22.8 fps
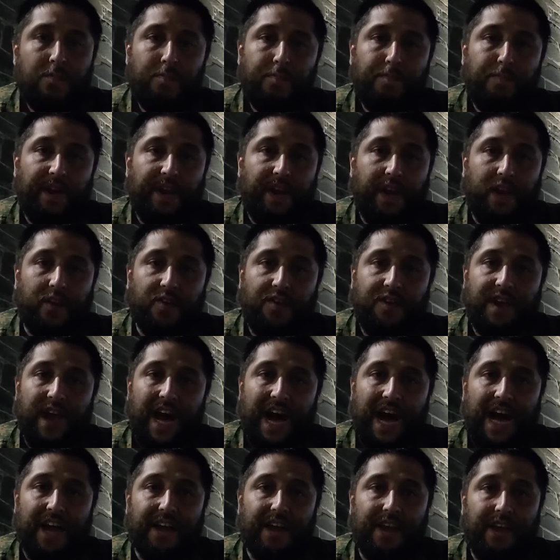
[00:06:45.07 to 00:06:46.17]
but he could
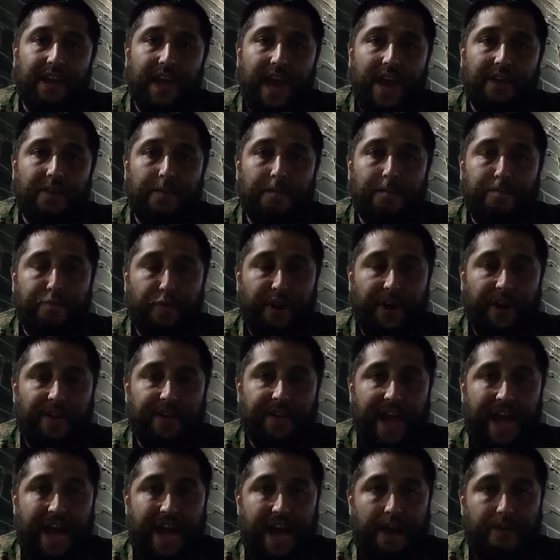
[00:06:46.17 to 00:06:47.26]
not yet bring
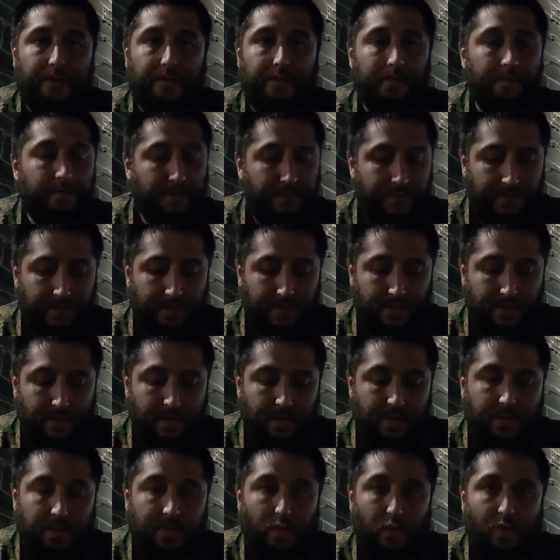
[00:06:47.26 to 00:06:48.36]
down
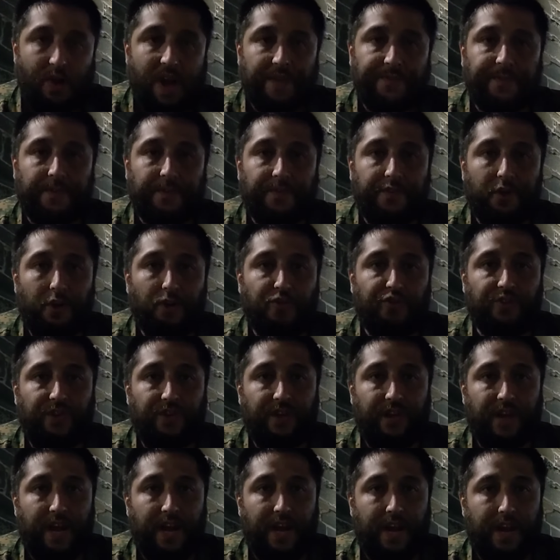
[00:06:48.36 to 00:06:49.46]
the restitution
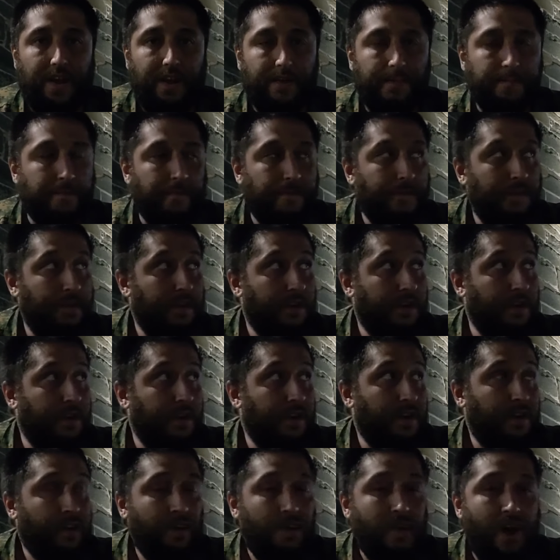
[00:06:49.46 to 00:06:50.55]
needed
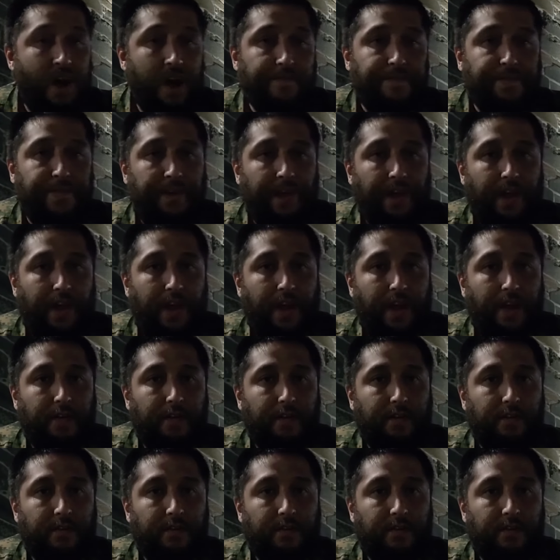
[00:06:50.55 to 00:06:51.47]
of the